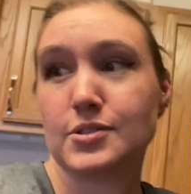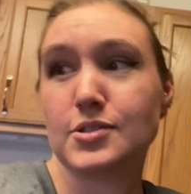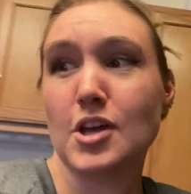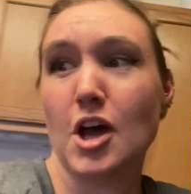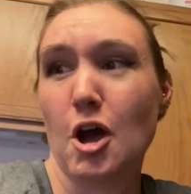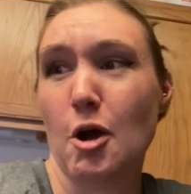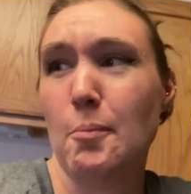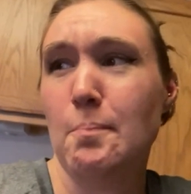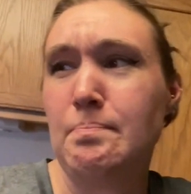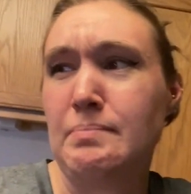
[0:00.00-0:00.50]

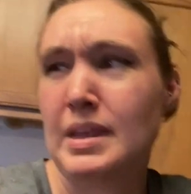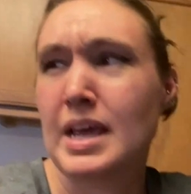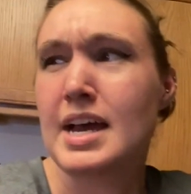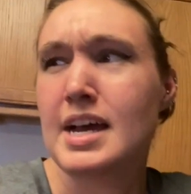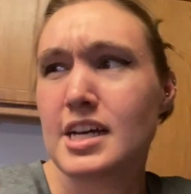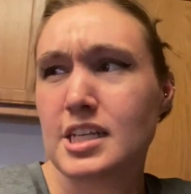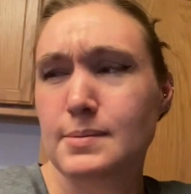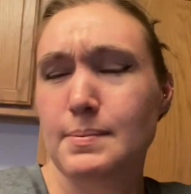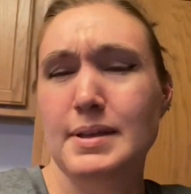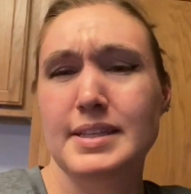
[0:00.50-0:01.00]
So,
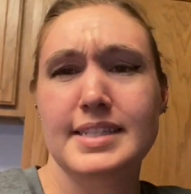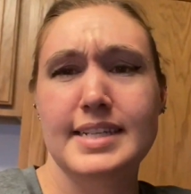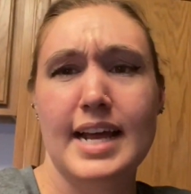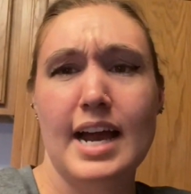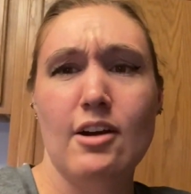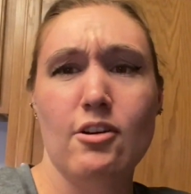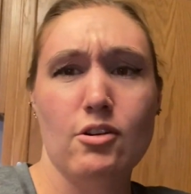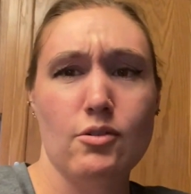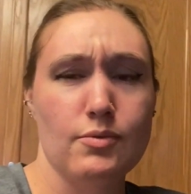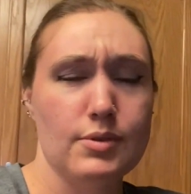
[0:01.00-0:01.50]
spent an
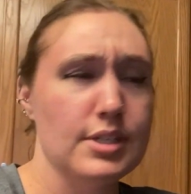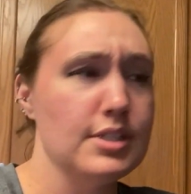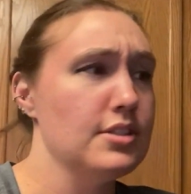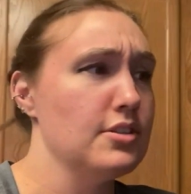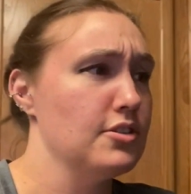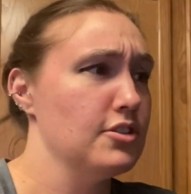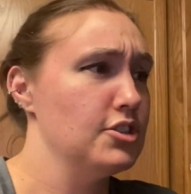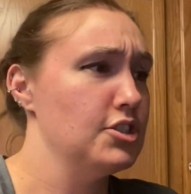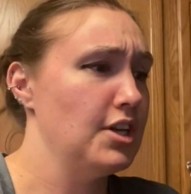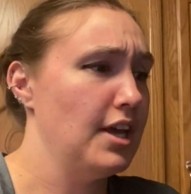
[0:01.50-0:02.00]
hour
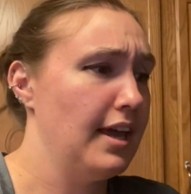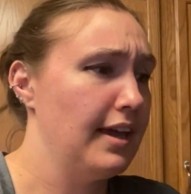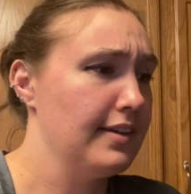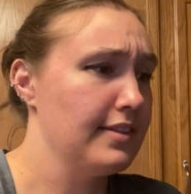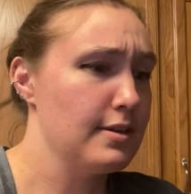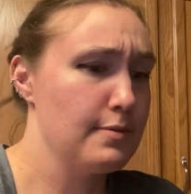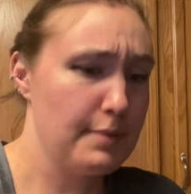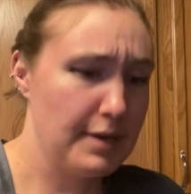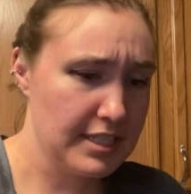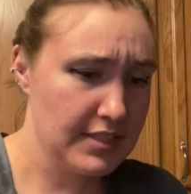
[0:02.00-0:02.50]

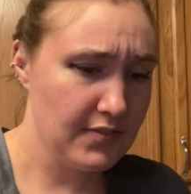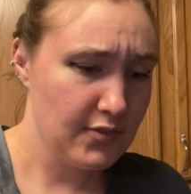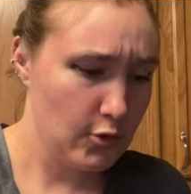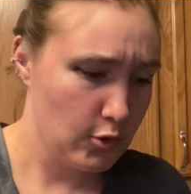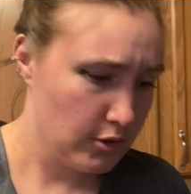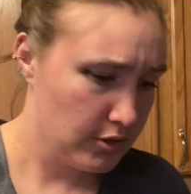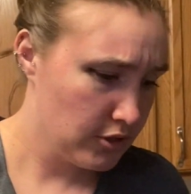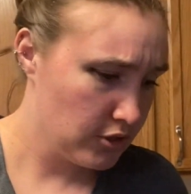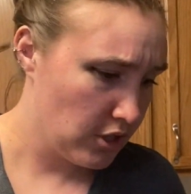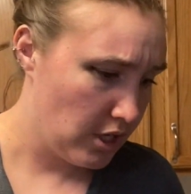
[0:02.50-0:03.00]
researching the best
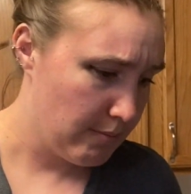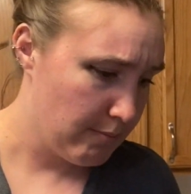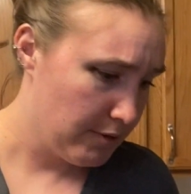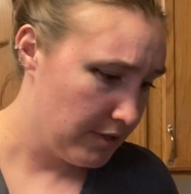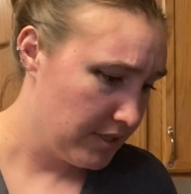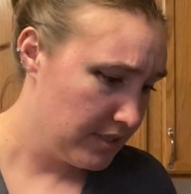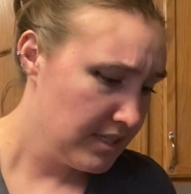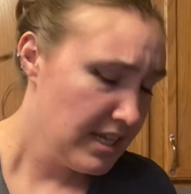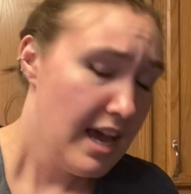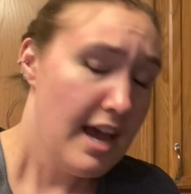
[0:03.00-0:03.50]
floor
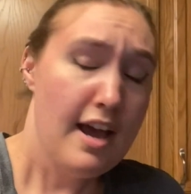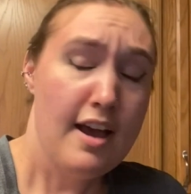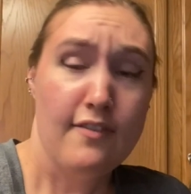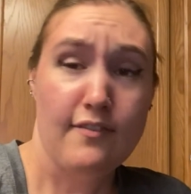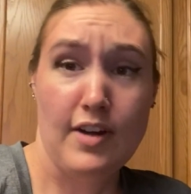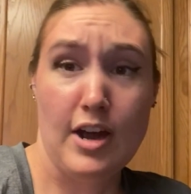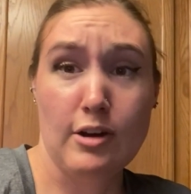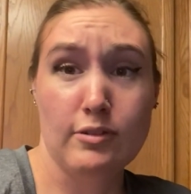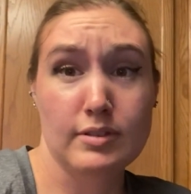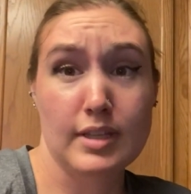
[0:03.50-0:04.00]
scrubbers,
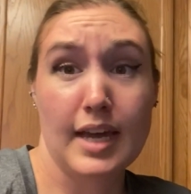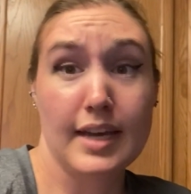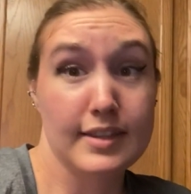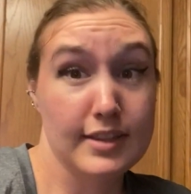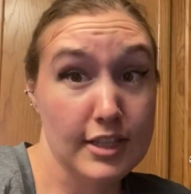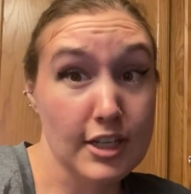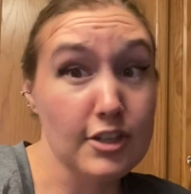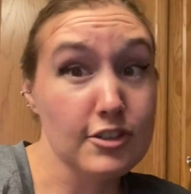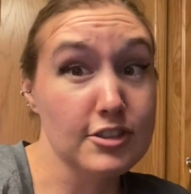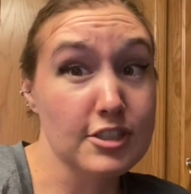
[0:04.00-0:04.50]
found like
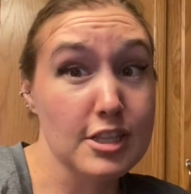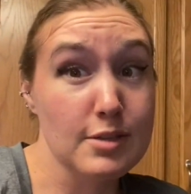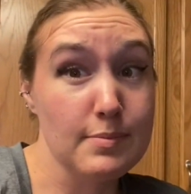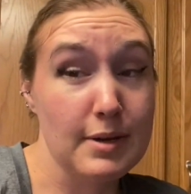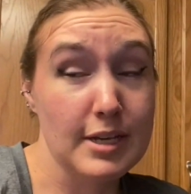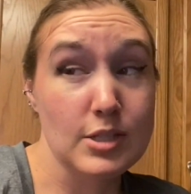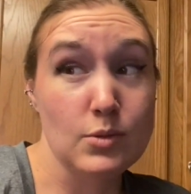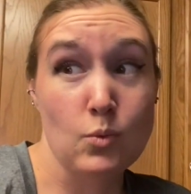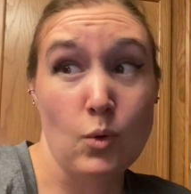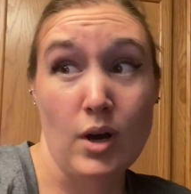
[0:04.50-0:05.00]
literally the
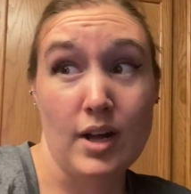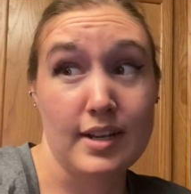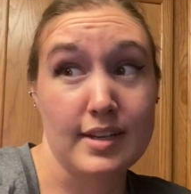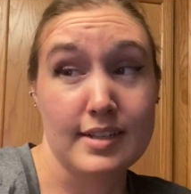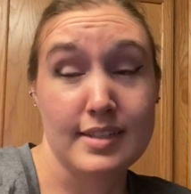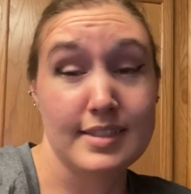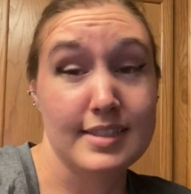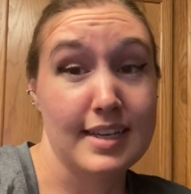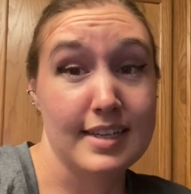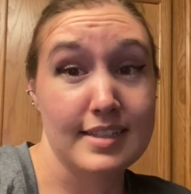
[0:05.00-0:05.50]
best one,
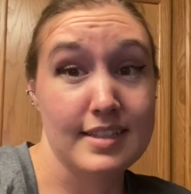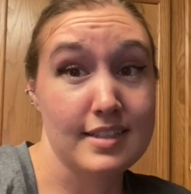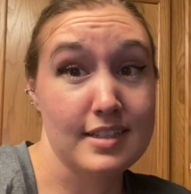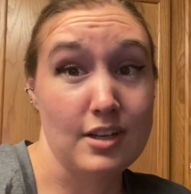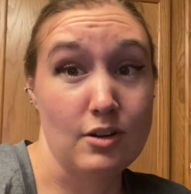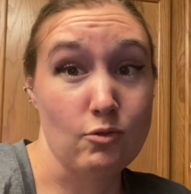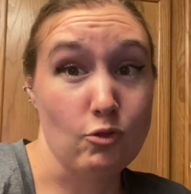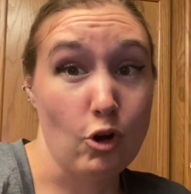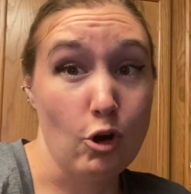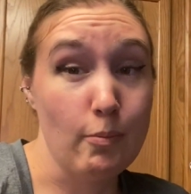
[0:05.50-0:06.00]
and it says it's
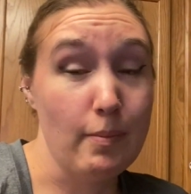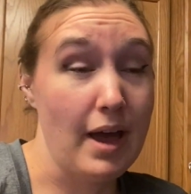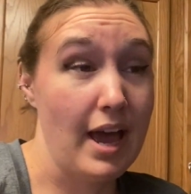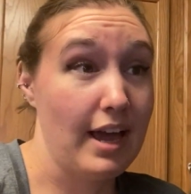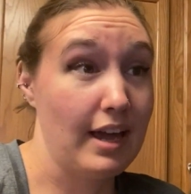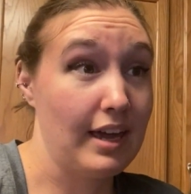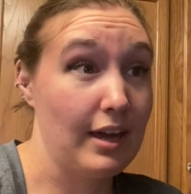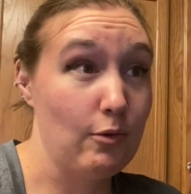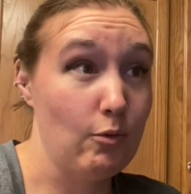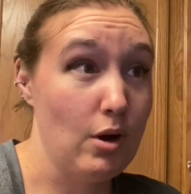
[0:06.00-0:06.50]
on
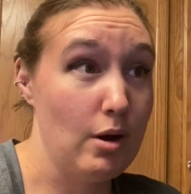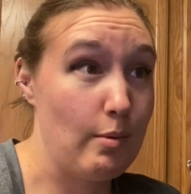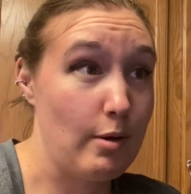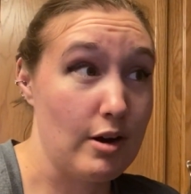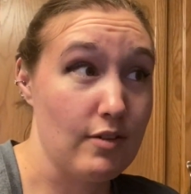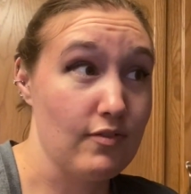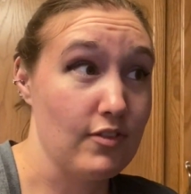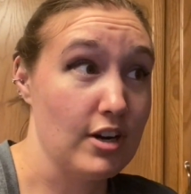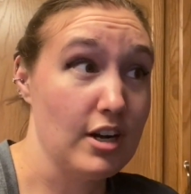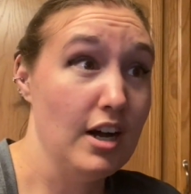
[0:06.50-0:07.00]
rollback at
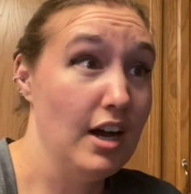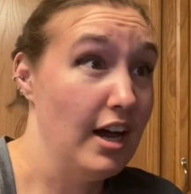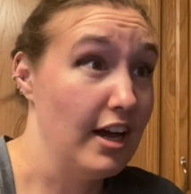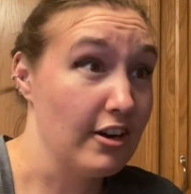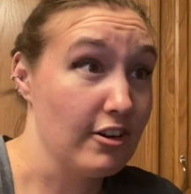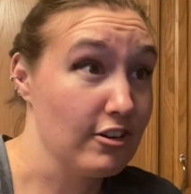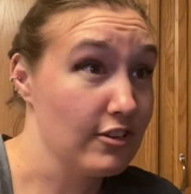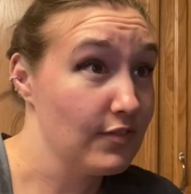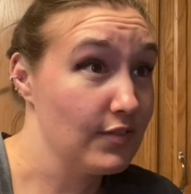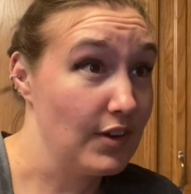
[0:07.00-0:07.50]
Walmart for one
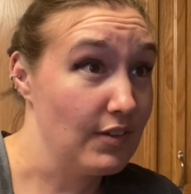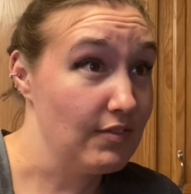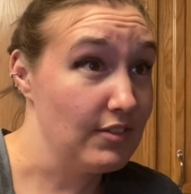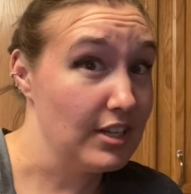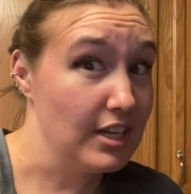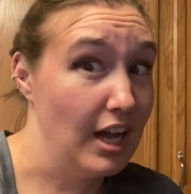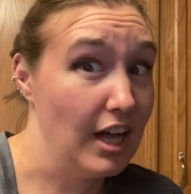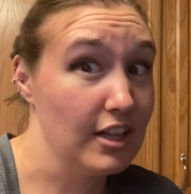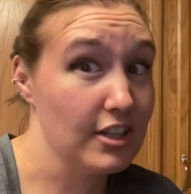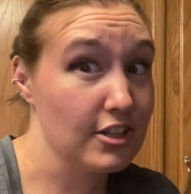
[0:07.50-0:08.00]
hundred
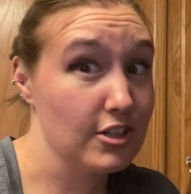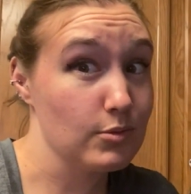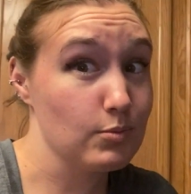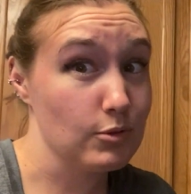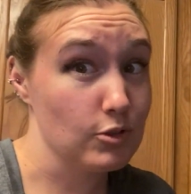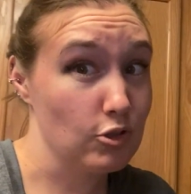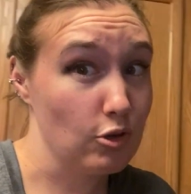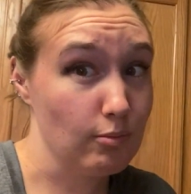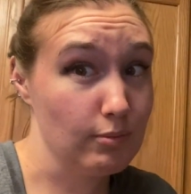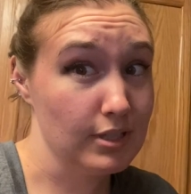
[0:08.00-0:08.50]
fifty dollars
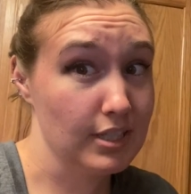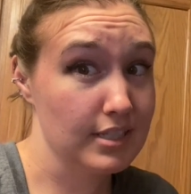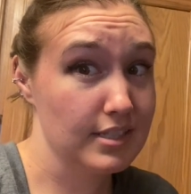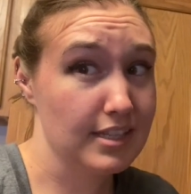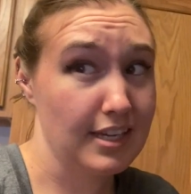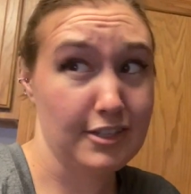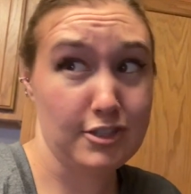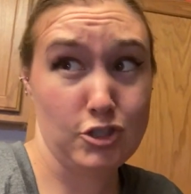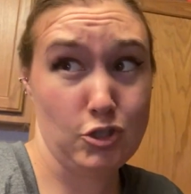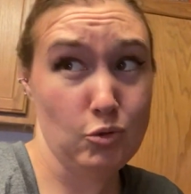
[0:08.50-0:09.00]
when normally it's
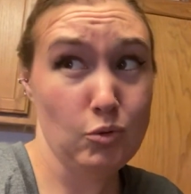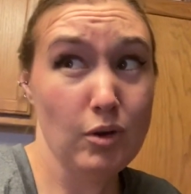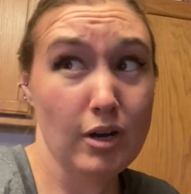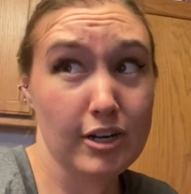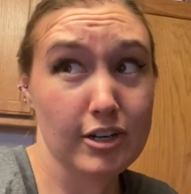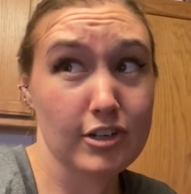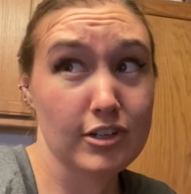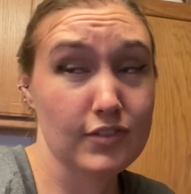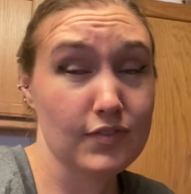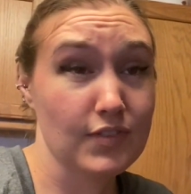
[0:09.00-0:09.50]
like two
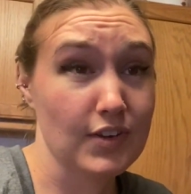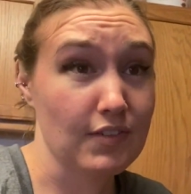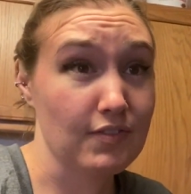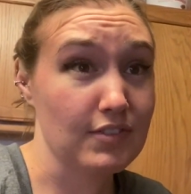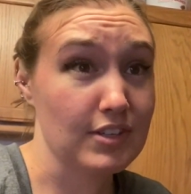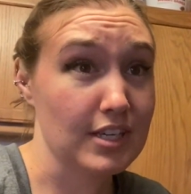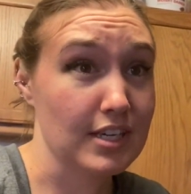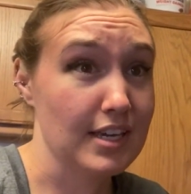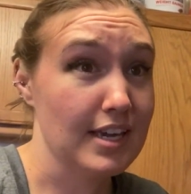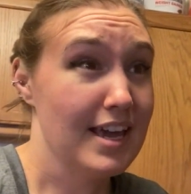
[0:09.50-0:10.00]
hundred
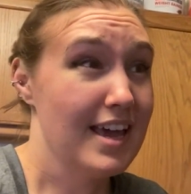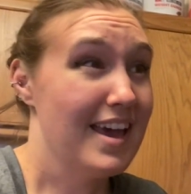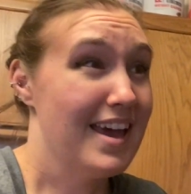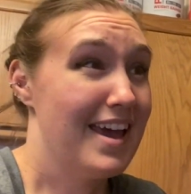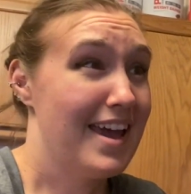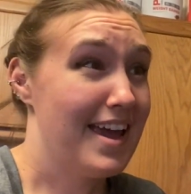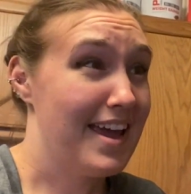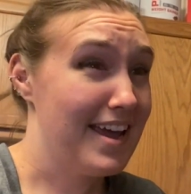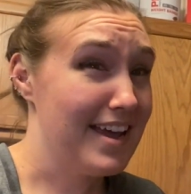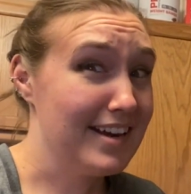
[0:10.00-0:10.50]
fifty dollars,
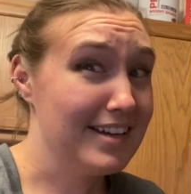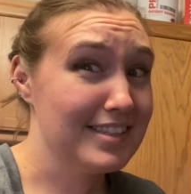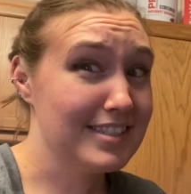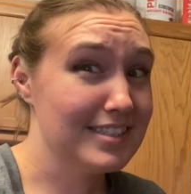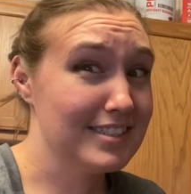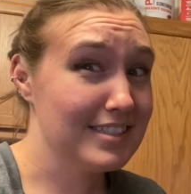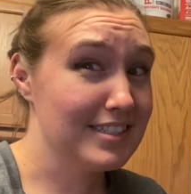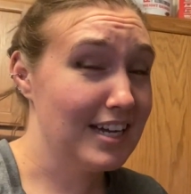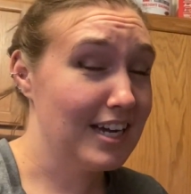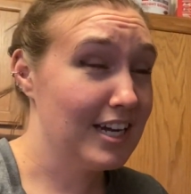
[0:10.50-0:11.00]
and it's
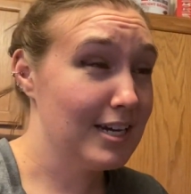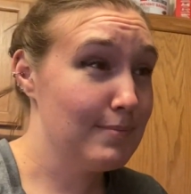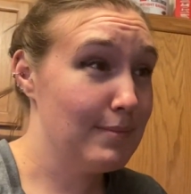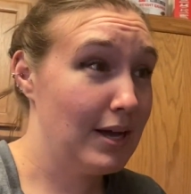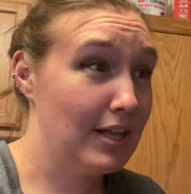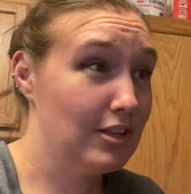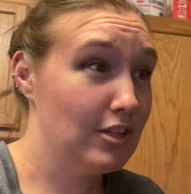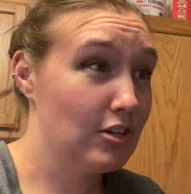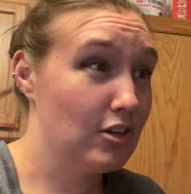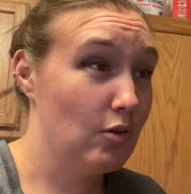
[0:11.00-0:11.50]
in stock at
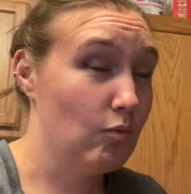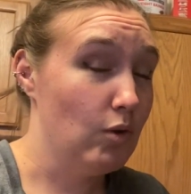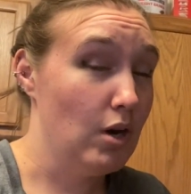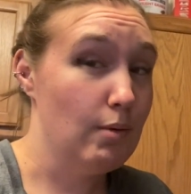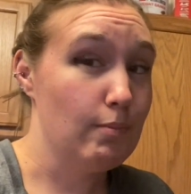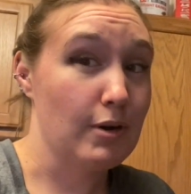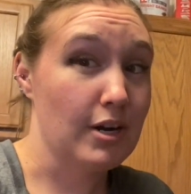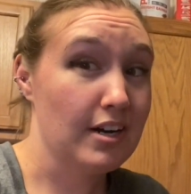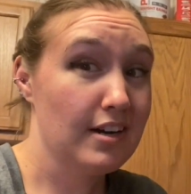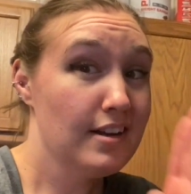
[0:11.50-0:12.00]
my local
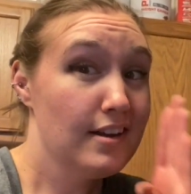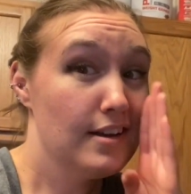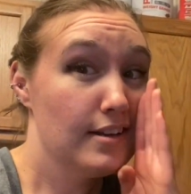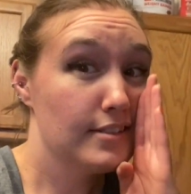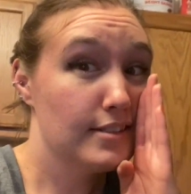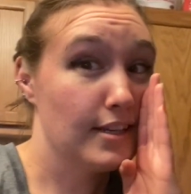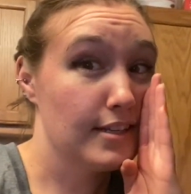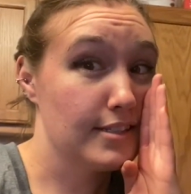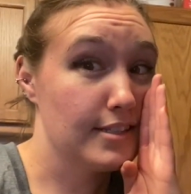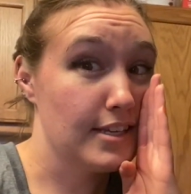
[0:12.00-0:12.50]
Walmart,
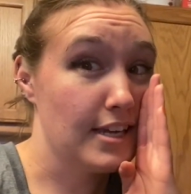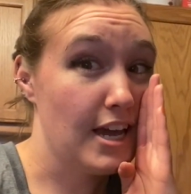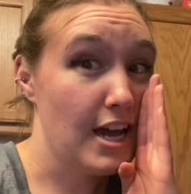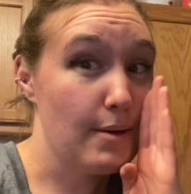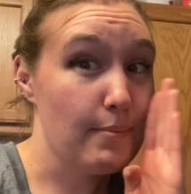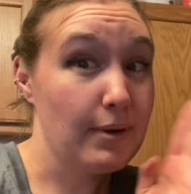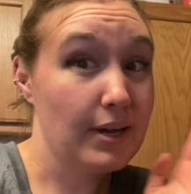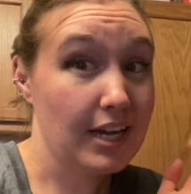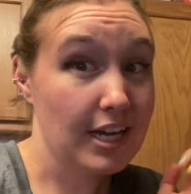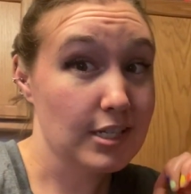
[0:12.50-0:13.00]
says the
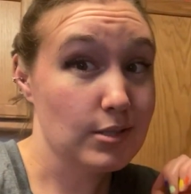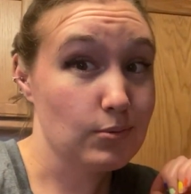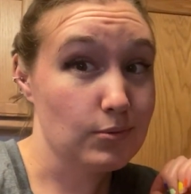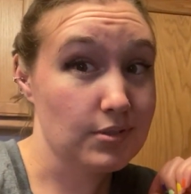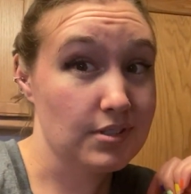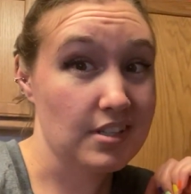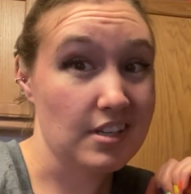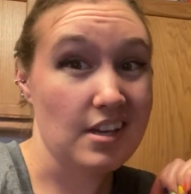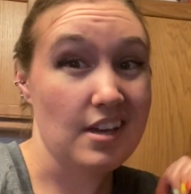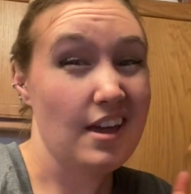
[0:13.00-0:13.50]
app. I guess
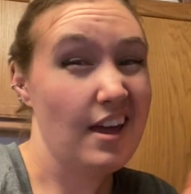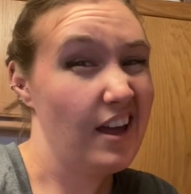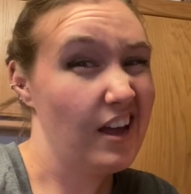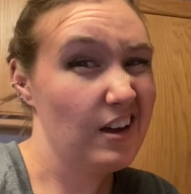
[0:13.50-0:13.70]
we'll see.